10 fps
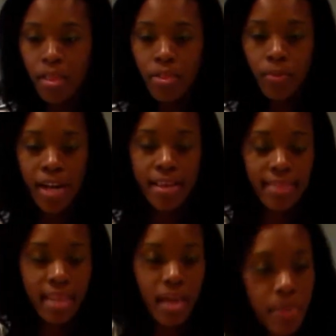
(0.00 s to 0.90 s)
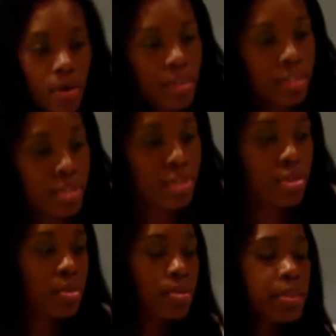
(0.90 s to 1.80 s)
And what I think I'm going to
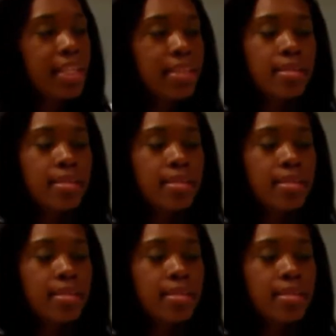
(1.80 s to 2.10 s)
do in